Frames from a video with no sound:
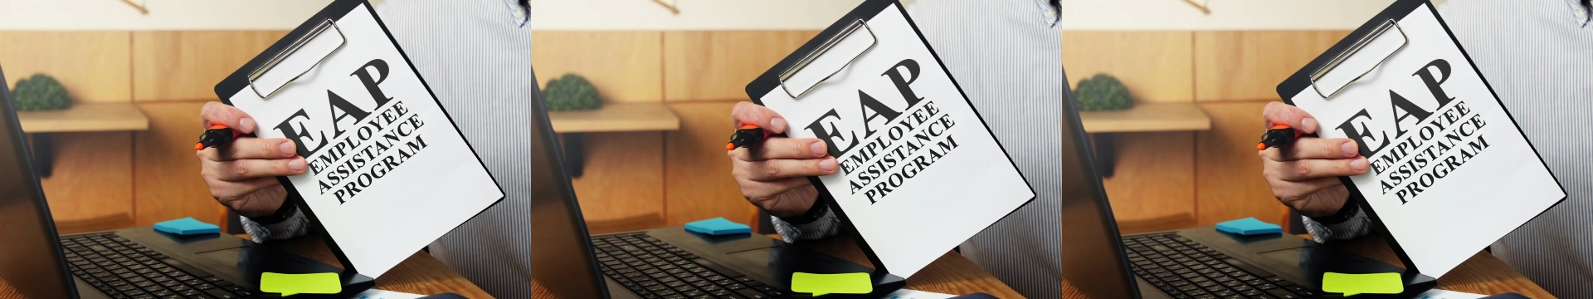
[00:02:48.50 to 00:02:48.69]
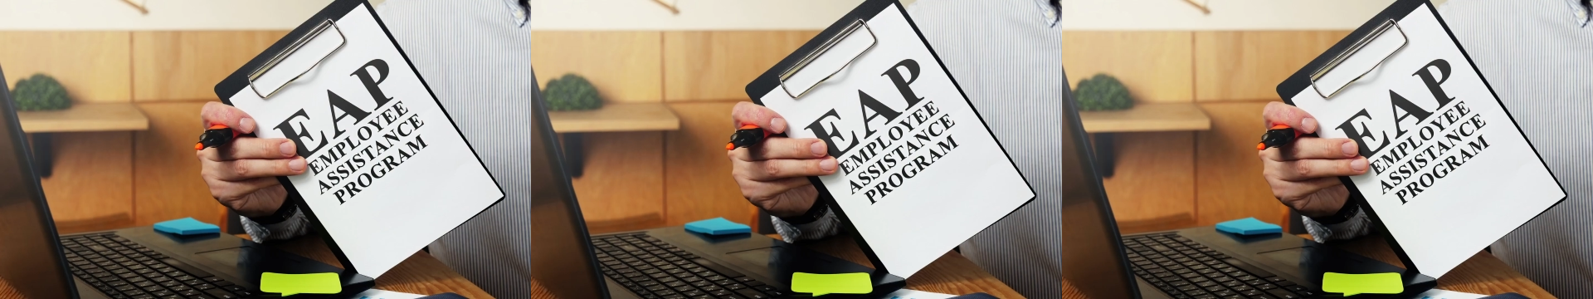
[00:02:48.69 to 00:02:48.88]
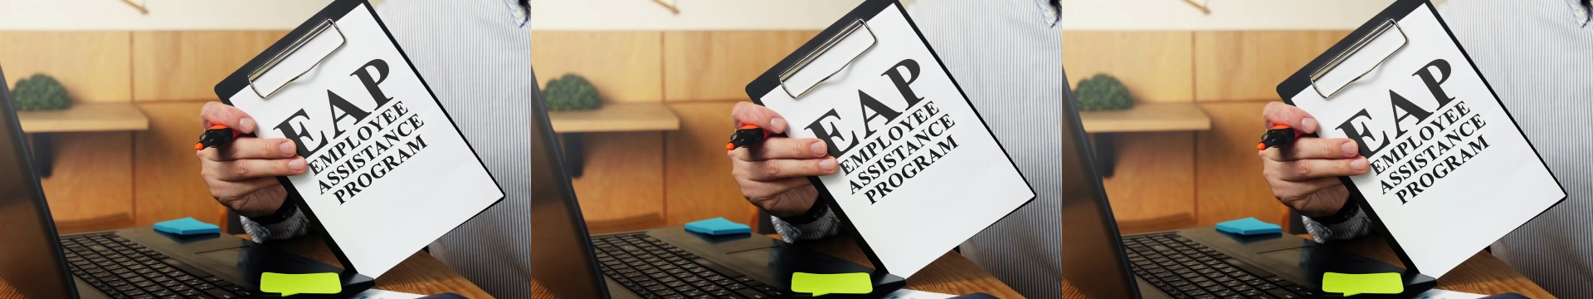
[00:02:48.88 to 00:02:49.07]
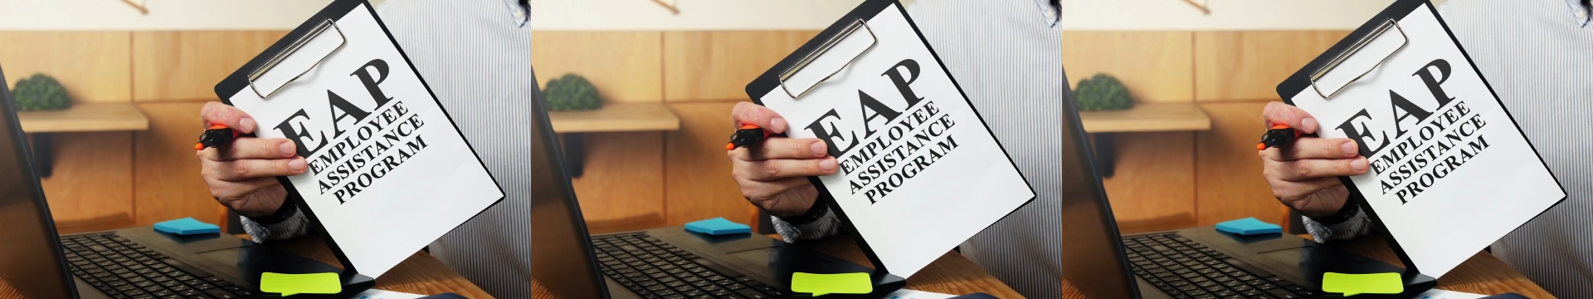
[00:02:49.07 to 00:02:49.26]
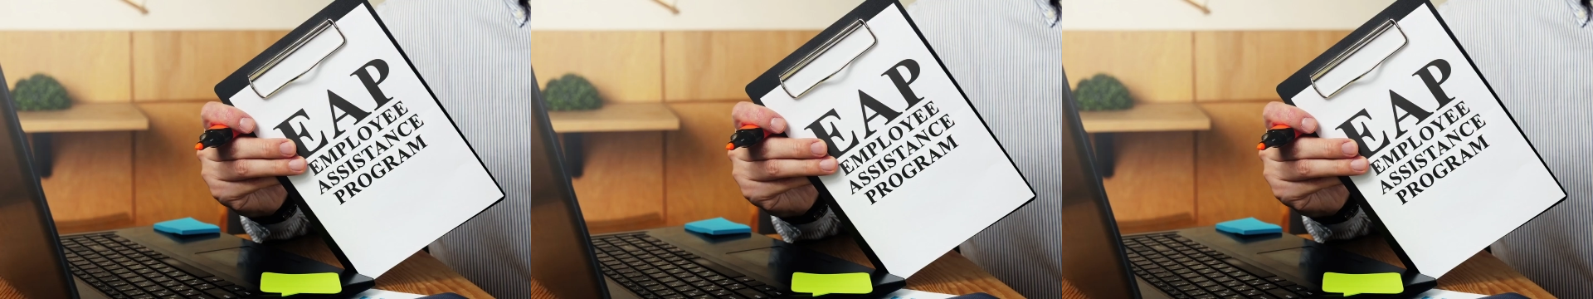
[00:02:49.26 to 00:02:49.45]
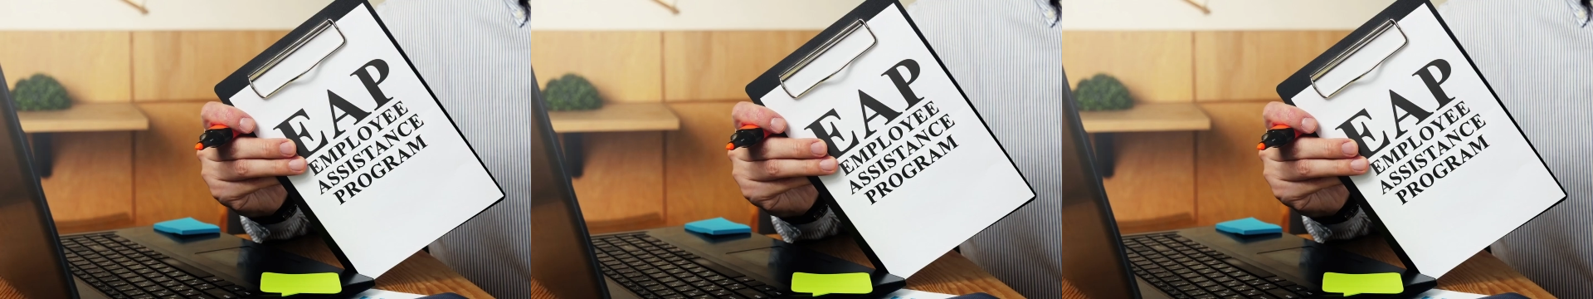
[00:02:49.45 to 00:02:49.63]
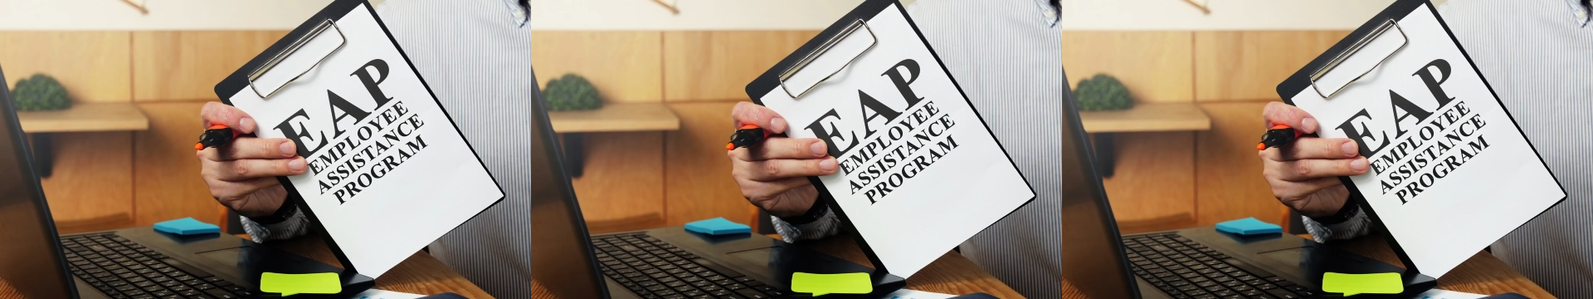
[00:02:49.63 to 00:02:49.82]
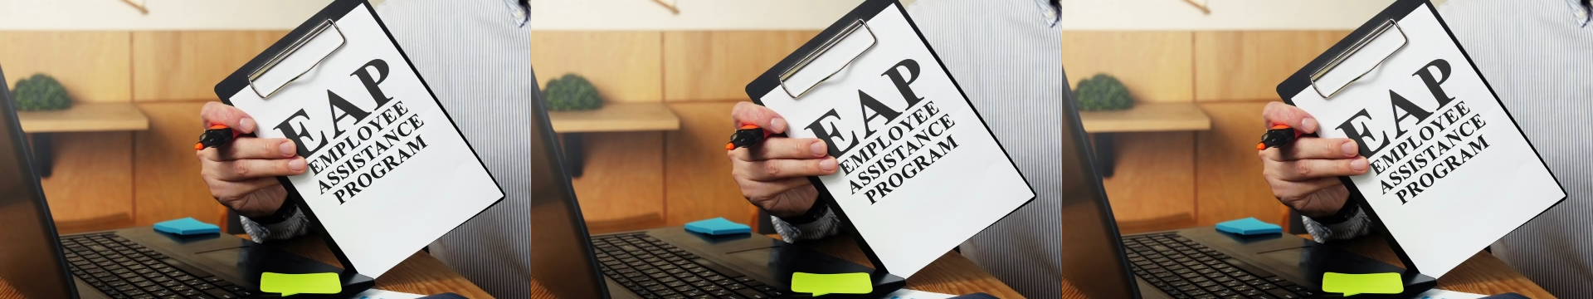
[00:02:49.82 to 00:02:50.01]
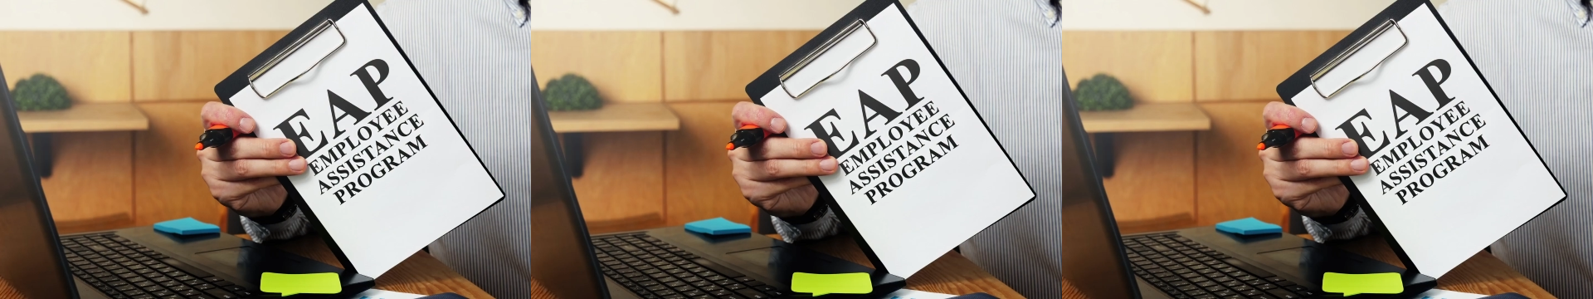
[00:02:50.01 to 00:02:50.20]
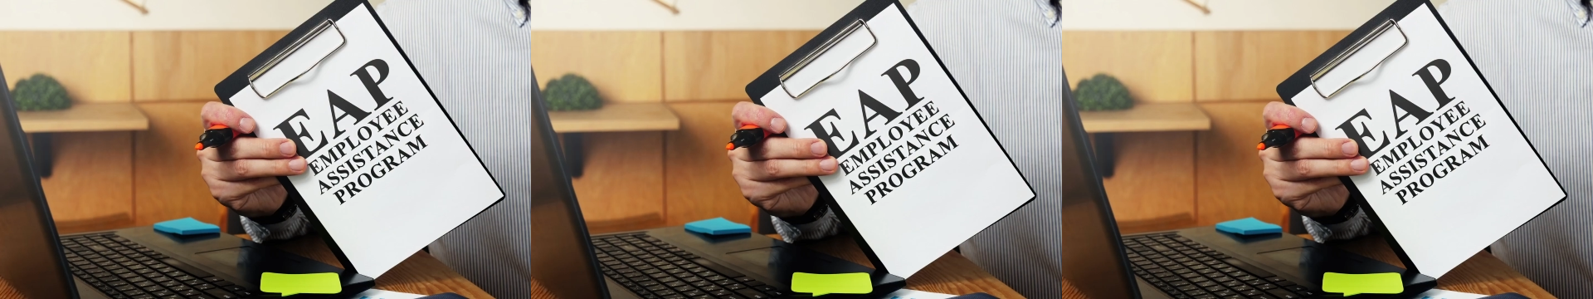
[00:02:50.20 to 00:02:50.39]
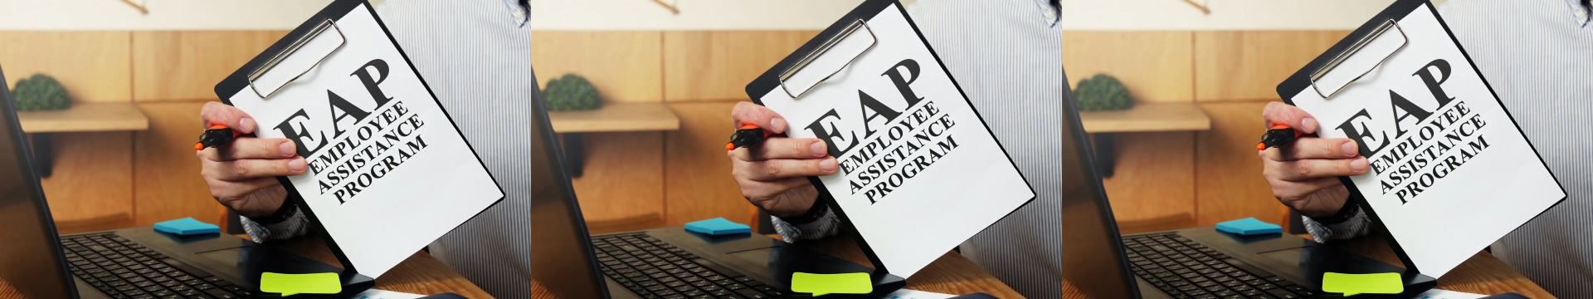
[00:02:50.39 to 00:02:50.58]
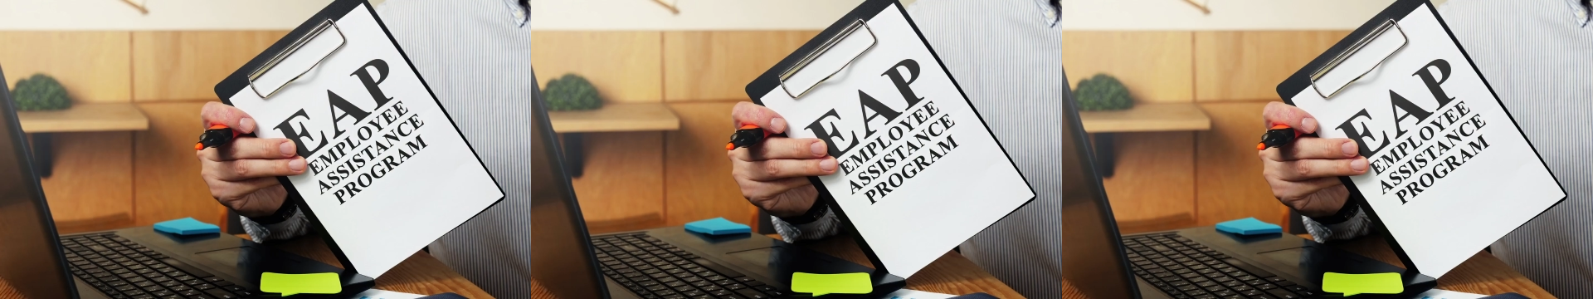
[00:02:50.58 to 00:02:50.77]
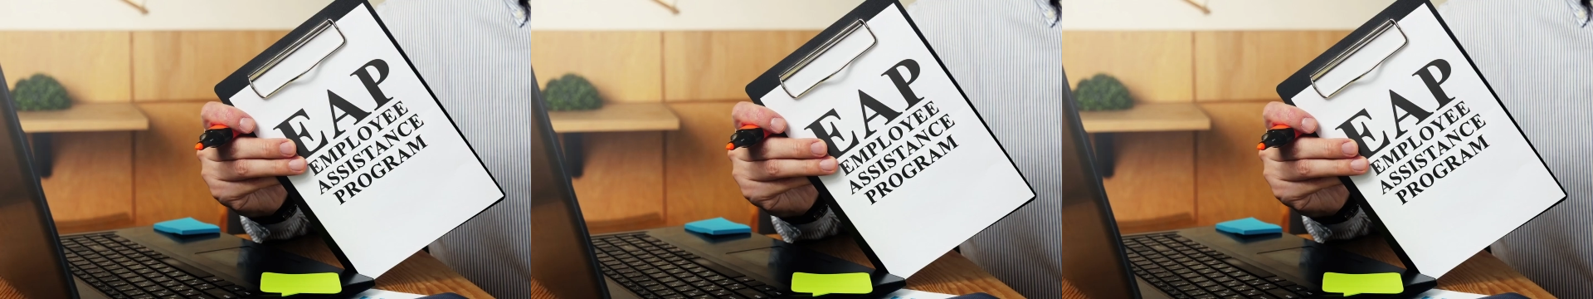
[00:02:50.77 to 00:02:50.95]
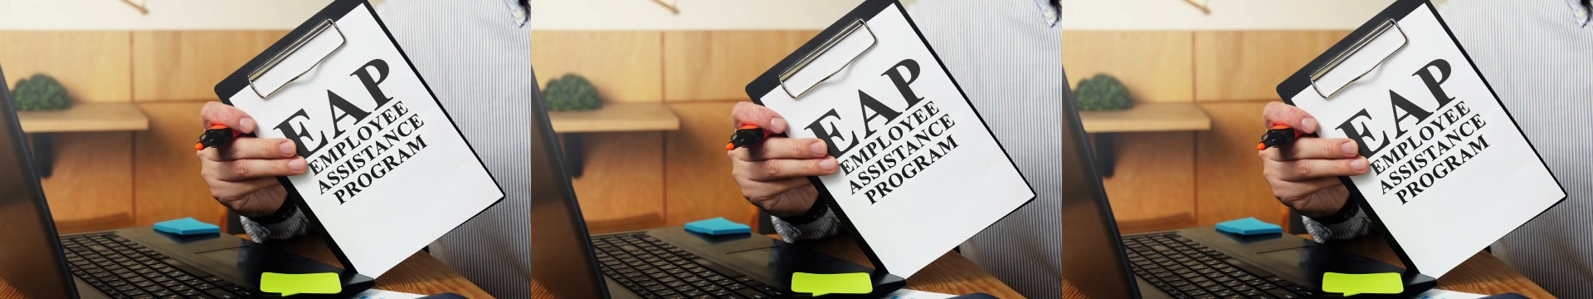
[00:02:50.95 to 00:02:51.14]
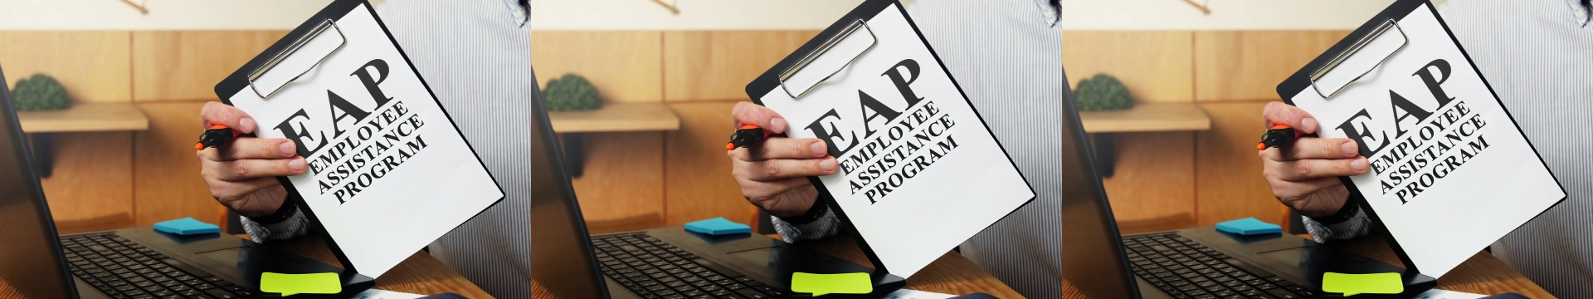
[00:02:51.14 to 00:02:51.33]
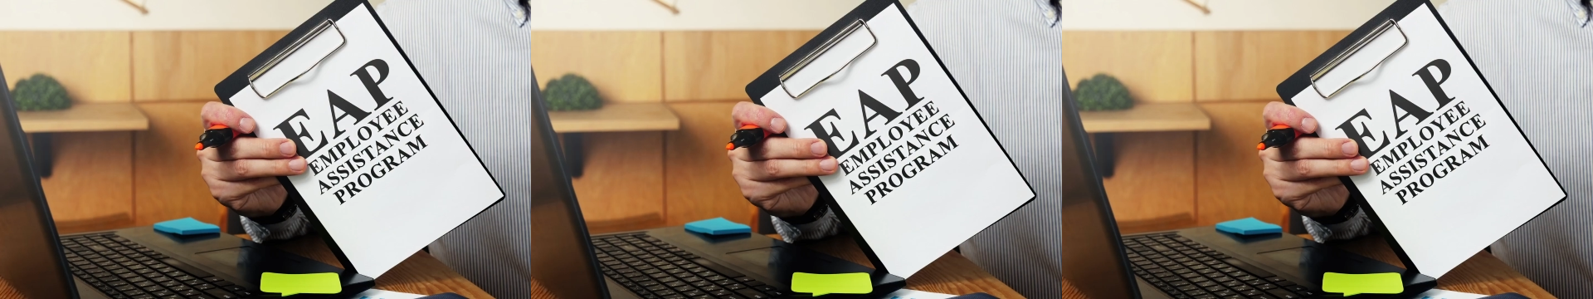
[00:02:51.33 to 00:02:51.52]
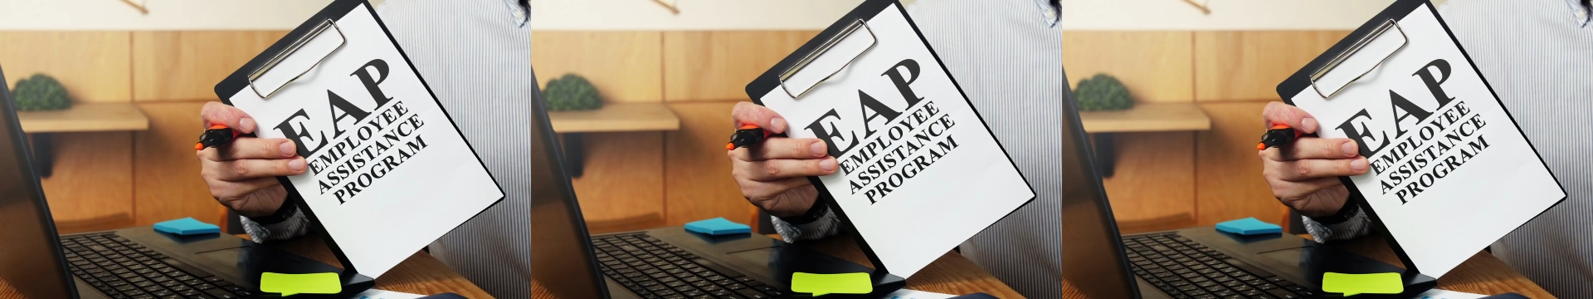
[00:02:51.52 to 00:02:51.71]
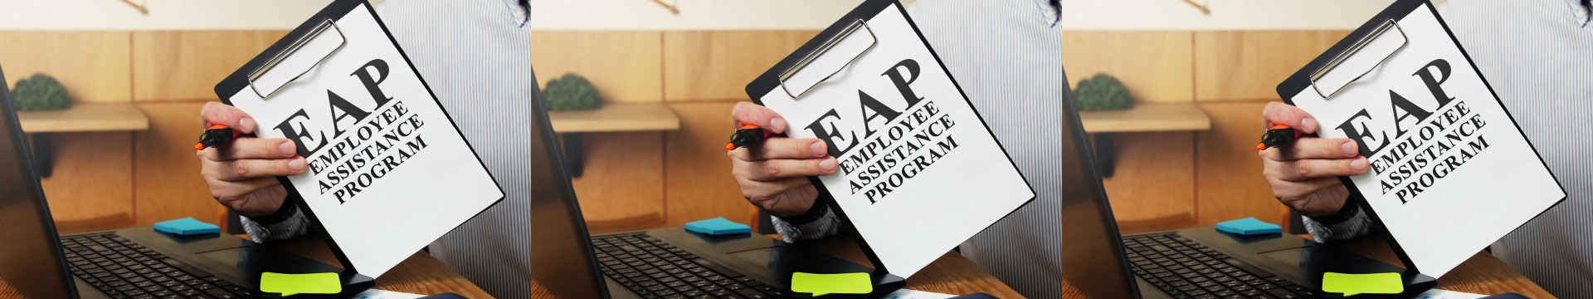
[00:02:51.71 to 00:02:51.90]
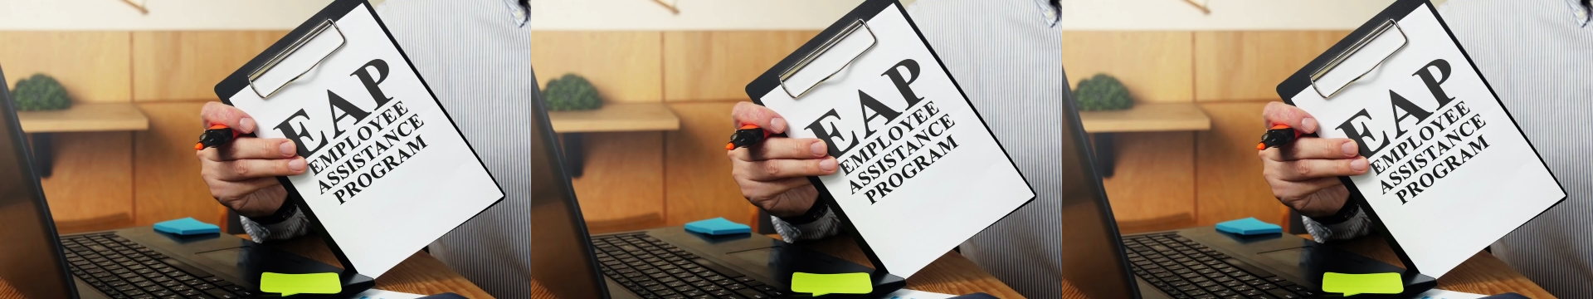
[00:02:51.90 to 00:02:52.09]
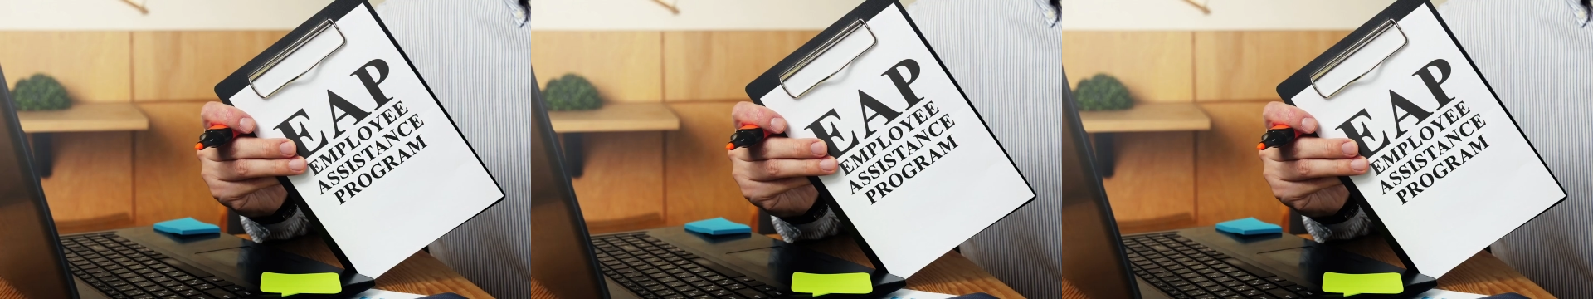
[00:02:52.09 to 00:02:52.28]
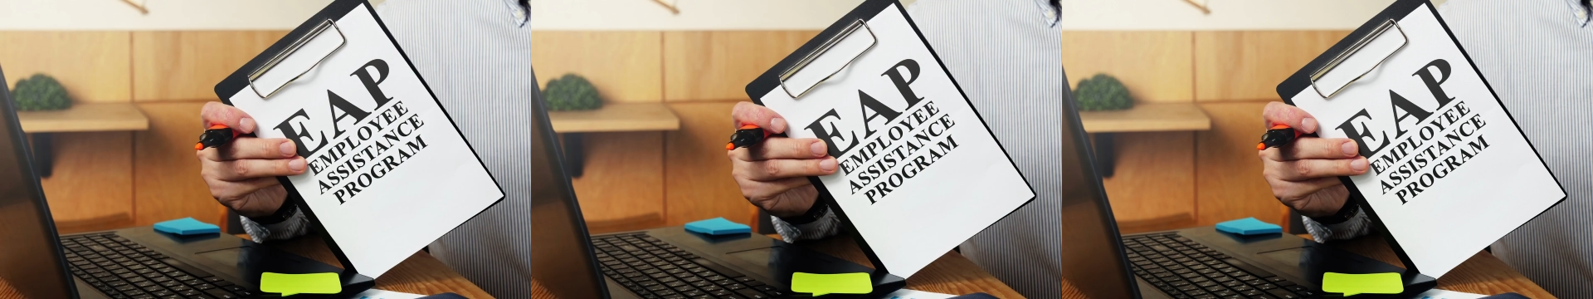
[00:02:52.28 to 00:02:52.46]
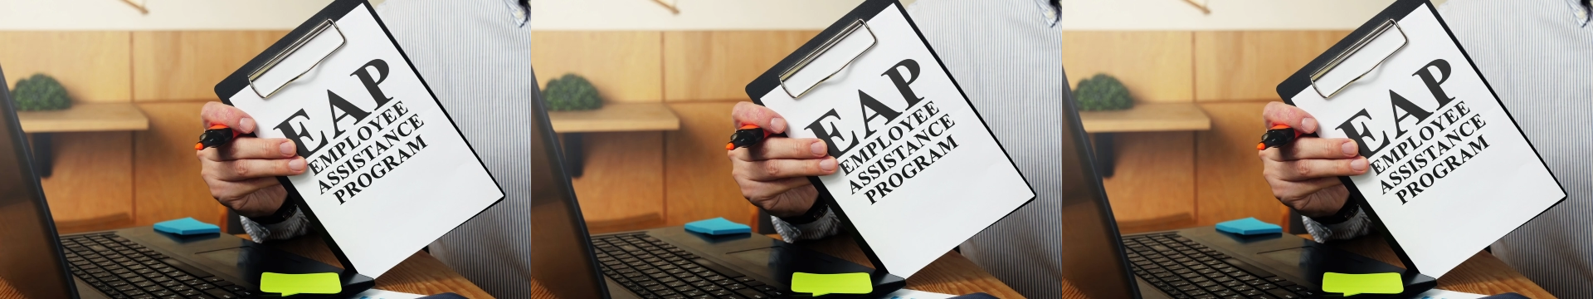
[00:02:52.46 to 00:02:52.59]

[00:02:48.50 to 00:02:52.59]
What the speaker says: [unreadable: no face in view]